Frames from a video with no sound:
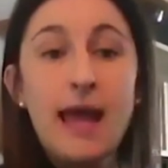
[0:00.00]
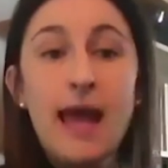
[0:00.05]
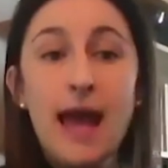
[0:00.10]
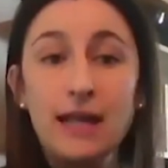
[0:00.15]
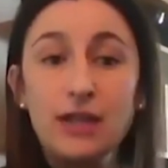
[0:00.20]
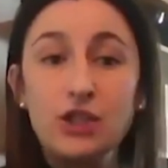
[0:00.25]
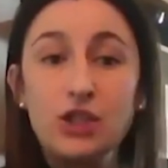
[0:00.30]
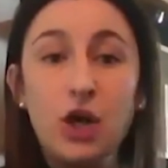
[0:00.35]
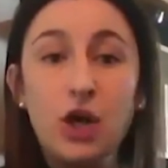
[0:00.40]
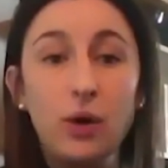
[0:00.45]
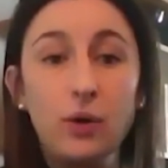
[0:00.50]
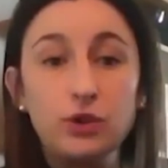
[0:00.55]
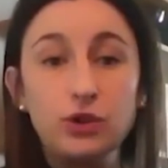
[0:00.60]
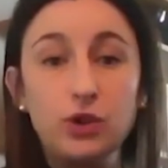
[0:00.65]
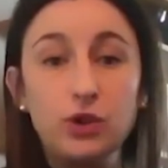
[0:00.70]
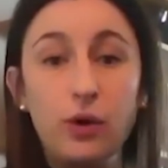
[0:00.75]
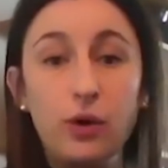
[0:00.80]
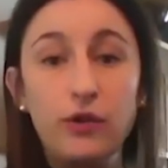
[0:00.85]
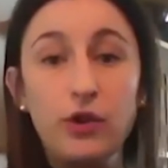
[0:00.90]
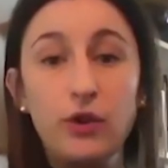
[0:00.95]
And so
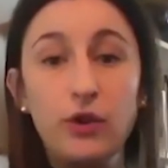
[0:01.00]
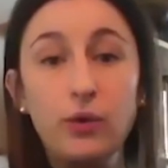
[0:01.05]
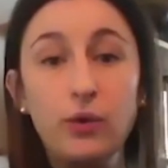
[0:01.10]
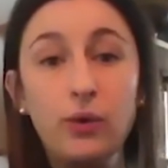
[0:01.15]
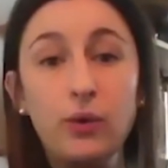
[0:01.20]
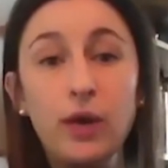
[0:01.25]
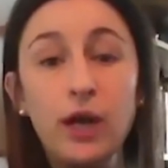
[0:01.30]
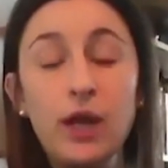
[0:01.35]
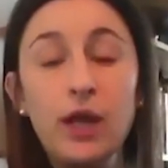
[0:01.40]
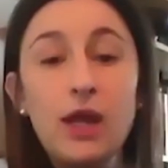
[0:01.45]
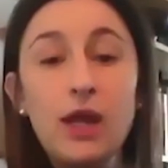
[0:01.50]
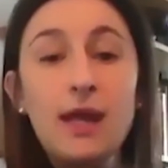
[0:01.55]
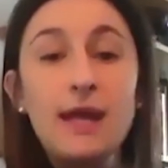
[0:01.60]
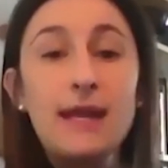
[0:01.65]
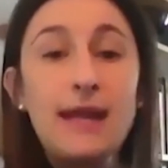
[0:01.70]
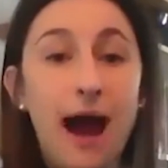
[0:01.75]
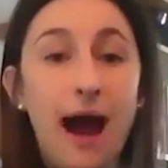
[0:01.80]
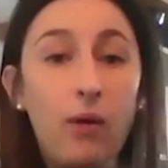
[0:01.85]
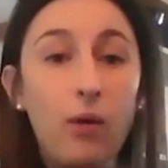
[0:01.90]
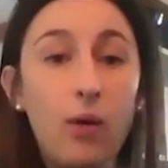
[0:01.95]
if you,
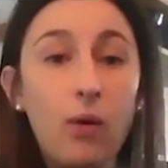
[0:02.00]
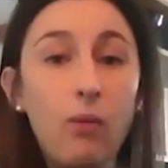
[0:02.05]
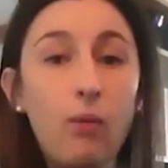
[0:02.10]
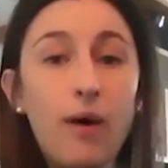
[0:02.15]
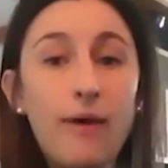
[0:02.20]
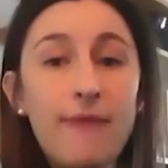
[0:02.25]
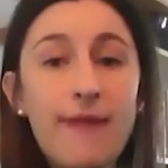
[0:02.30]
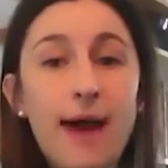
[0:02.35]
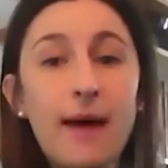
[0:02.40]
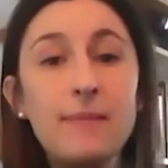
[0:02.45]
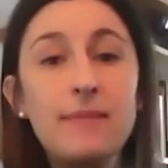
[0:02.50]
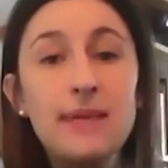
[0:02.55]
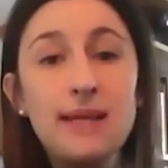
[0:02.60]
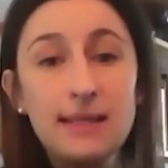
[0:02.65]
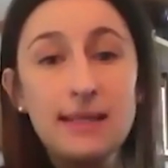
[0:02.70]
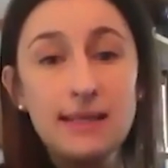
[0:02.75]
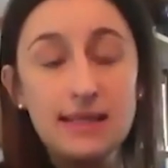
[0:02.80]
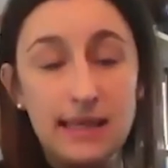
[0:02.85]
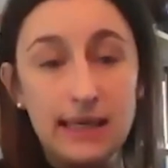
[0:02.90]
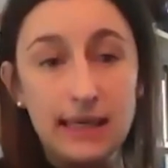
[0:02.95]
now what that
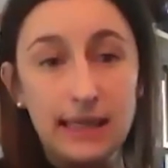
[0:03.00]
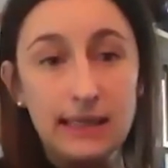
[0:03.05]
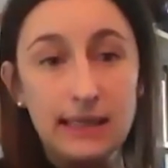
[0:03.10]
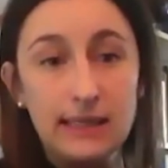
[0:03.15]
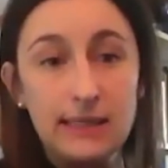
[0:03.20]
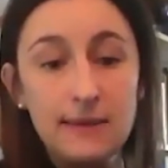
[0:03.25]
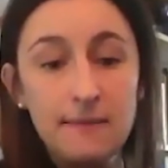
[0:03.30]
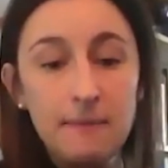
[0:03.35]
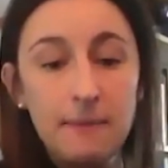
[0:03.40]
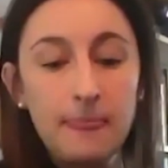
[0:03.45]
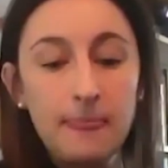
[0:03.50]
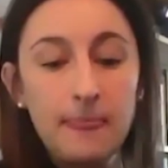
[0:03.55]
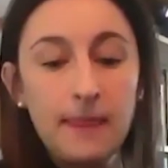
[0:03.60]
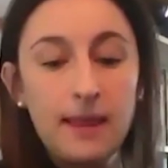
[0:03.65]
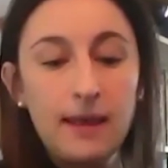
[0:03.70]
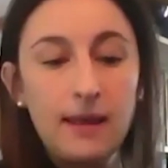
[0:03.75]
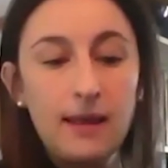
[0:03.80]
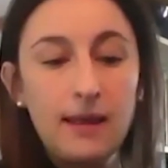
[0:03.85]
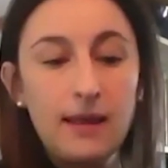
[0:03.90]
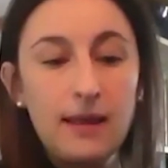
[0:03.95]
means is
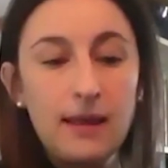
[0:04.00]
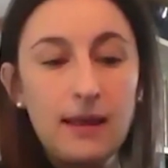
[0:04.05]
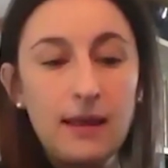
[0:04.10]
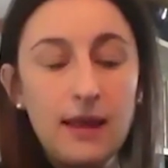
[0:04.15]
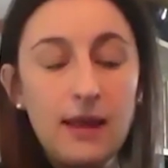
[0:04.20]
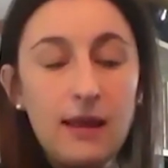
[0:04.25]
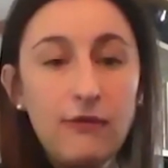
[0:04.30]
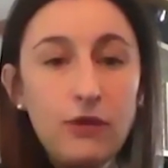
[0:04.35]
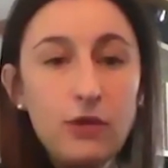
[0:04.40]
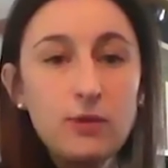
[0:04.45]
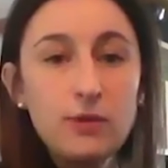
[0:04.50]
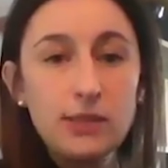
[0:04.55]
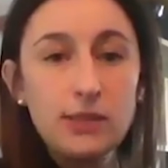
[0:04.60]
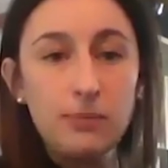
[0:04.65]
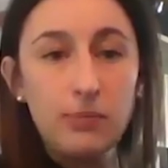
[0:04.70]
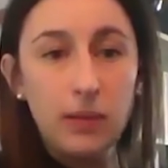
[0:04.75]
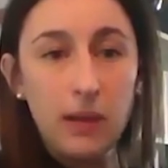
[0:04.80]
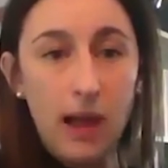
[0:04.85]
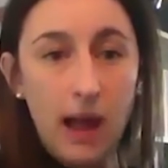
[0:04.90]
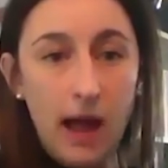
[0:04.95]
if you
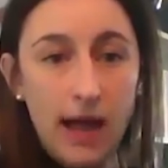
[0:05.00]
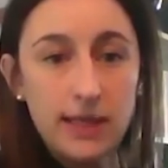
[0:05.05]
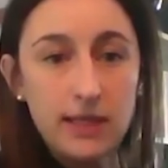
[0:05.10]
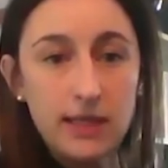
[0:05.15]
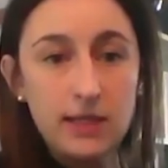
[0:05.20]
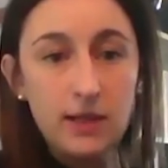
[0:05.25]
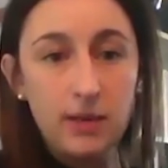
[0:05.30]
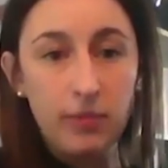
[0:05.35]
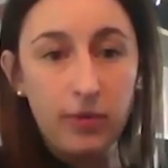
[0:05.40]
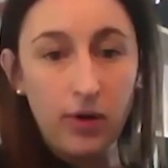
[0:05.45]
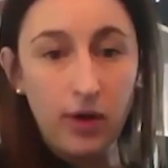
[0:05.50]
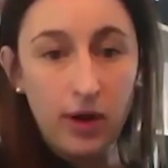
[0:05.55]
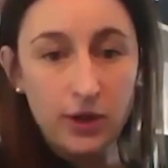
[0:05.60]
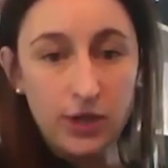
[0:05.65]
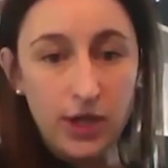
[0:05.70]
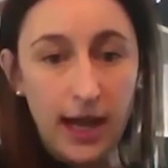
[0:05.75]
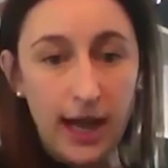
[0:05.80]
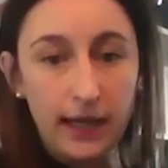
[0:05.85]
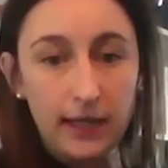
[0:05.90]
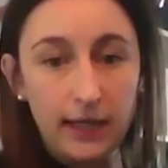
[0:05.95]
supply to the
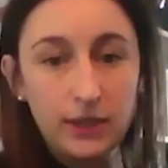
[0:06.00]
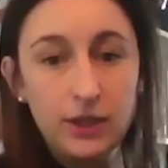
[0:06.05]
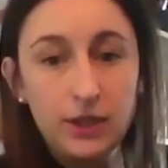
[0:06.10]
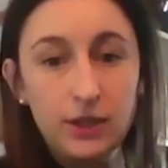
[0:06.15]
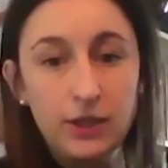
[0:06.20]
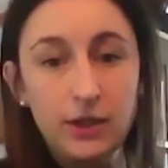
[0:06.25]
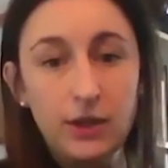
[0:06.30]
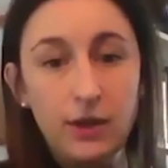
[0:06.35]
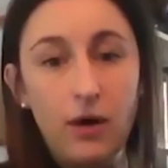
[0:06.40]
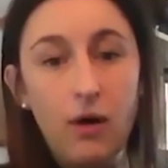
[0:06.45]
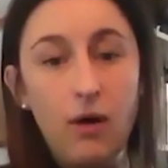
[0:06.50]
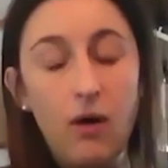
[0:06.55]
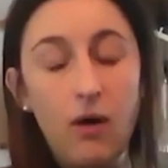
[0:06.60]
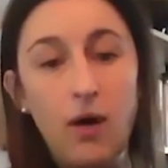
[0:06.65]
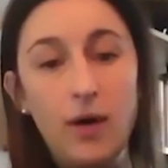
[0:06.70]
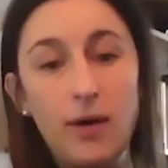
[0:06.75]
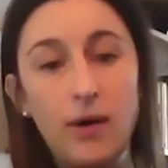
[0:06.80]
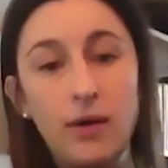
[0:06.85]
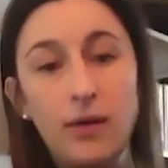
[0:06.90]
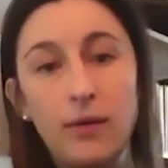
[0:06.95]
project
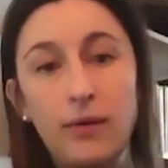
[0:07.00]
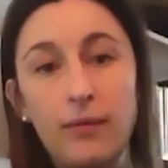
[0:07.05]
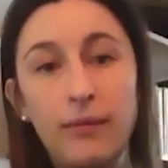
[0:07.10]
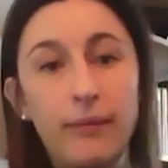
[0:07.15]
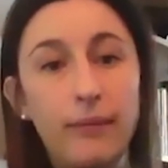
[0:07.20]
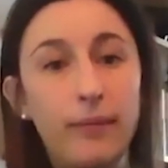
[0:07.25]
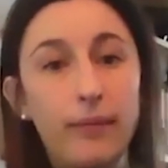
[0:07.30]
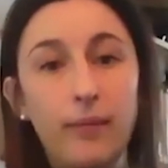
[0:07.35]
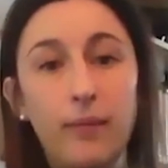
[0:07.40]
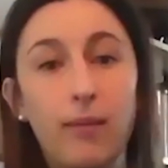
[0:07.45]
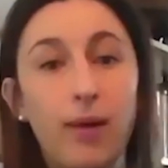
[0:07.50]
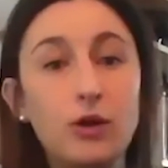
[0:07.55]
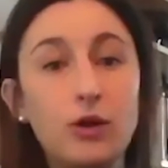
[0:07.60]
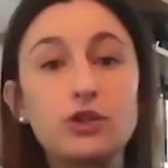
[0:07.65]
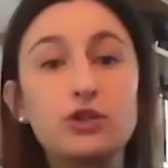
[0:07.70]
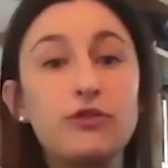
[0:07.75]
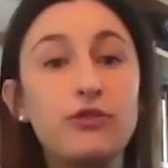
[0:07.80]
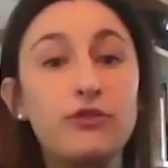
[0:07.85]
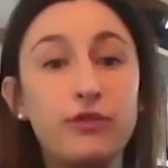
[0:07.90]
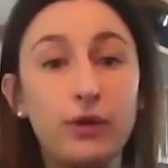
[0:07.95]
on
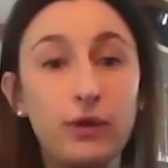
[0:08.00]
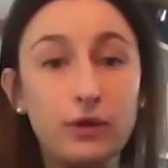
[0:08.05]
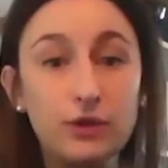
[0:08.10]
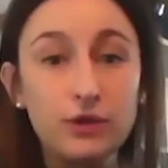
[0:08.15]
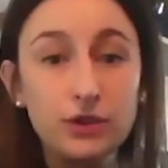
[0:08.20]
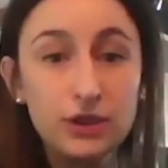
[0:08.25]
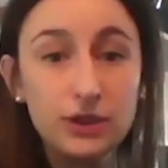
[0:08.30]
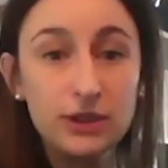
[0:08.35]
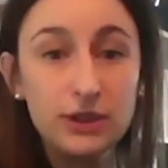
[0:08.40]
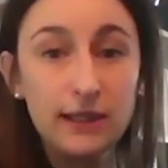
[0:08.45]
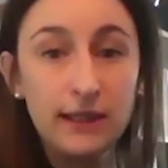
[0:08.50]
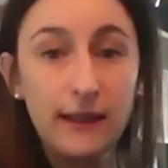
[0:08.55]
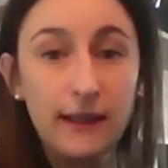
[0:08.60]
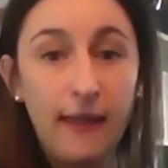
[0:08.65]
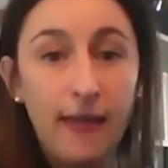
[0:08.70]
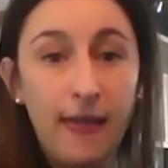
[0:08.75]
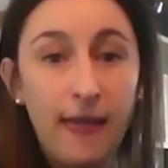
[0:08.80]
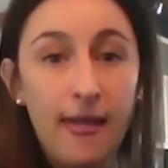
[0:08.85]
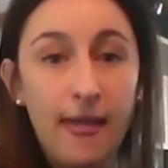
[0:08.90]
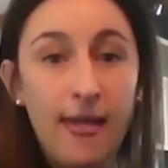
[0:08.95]
March 1st,
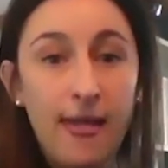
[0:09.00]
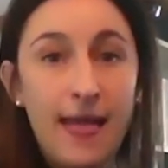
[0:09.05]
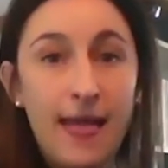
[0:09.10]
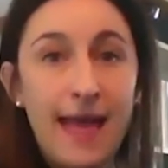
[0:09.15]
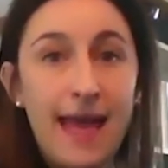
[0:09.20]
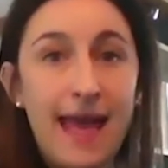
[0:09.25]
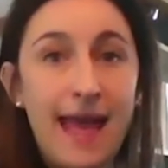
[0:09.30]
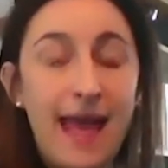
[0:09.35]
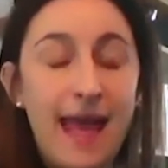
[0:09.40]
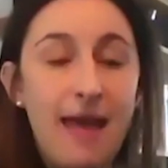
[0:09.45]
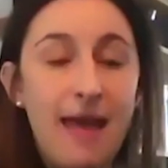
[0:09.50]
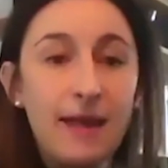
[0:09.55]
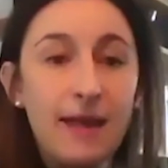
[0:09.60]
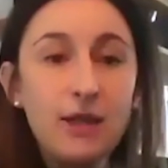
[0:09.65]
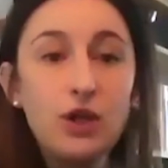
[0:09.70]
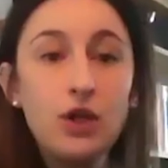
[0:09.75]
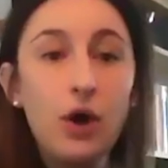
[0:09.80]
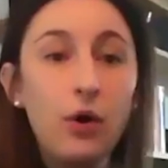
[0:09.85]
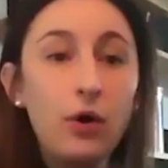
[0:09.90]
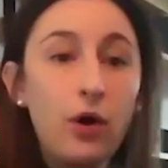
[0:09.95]
and
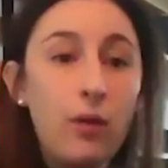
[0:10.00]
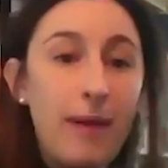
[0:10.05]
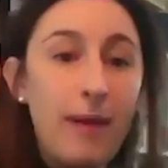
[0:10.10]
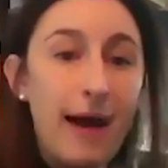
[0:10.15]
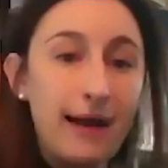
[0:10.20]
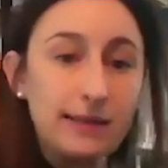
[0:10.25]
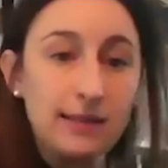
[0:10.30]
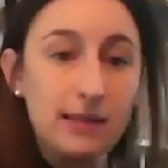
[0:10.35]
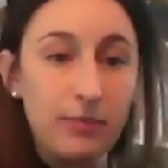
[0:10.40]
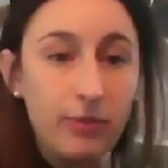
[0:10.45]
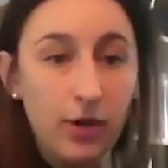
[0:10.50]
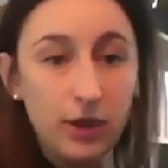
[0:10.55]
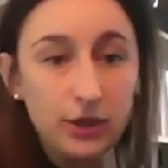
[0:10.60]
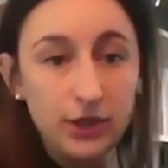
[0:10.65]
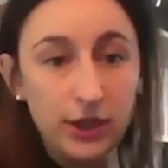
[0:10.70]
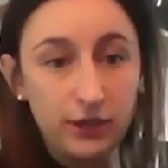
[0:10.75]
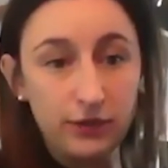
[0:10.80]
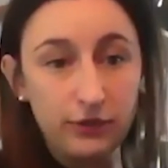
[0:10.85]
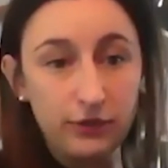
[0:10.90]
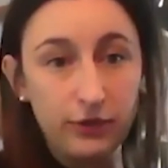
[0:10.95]
then you don't go back to the
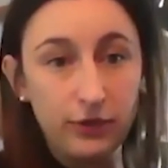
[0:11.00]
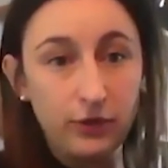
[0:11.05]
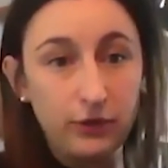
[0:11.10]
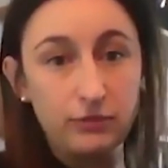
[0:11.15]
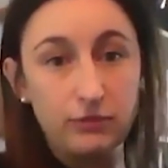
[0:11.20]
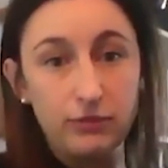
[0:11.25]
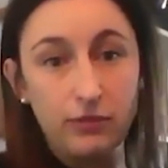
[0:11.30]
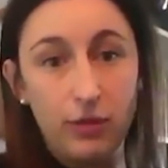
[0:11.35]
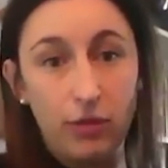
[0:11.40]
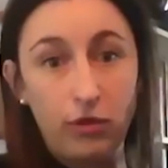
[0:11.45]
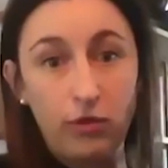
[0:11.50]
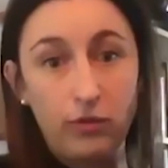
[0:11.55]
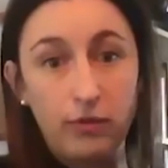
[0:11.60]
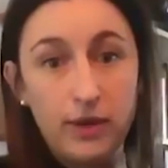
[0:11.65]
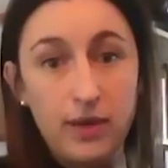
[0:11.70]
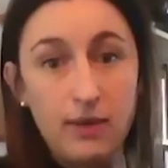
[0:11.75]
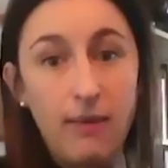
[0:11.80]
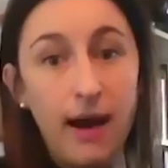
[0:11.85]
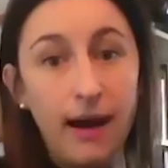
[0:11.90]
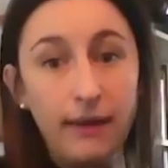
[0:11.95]
project for
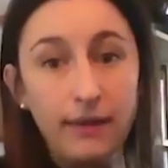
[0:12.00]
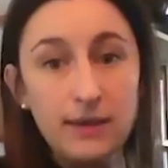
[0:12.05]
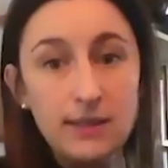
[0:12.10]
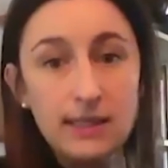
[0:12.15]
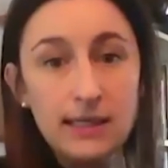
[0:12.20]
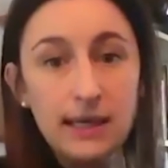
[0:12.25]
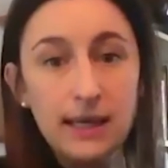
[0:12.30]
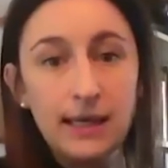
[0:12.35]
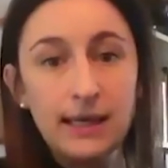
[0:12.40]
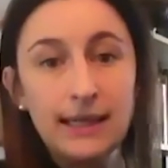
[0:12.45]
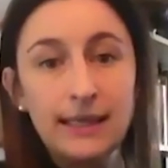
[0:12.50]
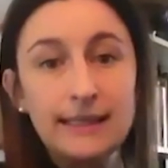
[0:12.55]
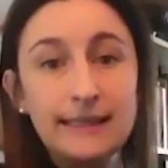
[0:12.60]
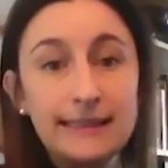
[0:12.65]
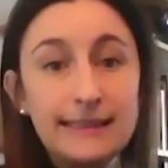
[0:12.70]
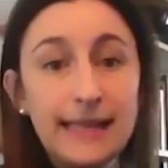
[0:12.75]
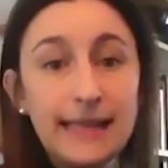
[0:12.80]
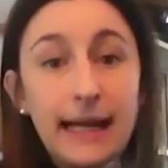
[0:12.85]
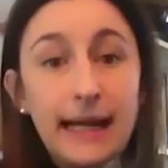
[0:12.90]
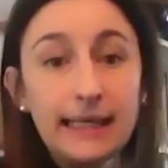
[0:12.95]
3 months,
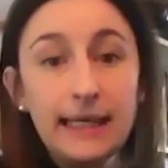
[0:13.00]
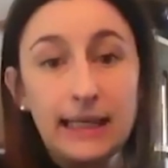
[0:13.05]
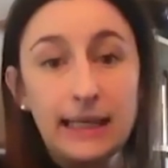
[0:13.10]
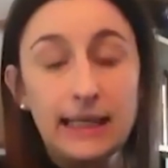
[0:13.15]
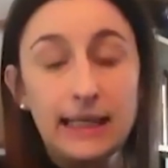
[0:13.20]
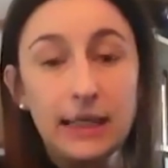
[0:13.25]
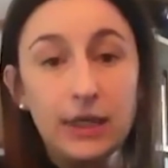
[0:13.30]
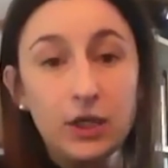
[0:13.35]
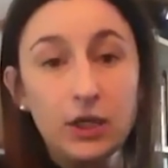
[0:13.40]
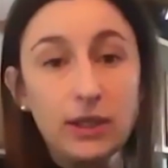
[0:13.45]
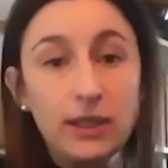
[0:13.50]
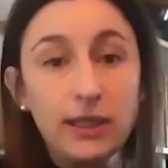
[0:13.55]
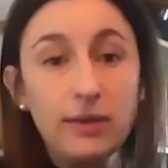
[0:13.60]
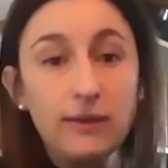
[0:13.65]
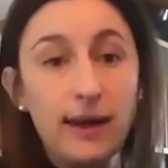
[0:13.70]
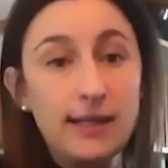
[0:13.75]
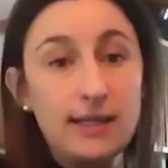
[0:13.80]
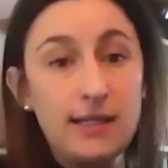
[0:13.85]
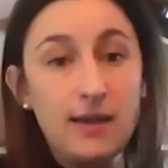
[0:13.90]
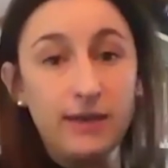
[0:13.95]
technically your lien
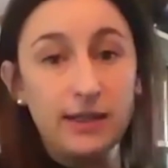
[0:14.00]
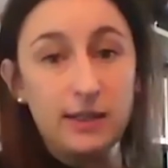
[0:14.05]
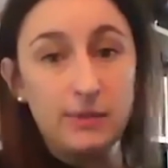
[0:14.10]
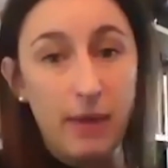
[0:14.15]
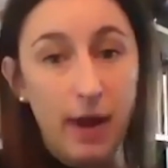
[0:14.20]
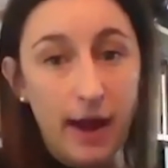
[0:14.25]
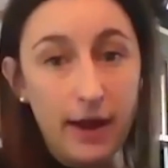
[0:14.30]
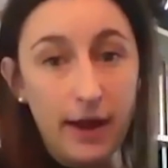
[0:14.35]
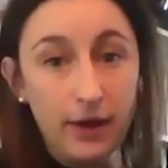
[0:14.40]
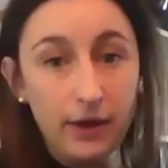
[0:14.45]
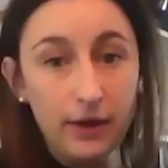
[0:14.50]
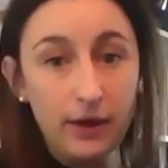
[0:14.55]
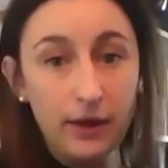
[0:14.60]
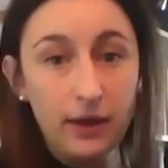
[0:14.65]
rights have expired,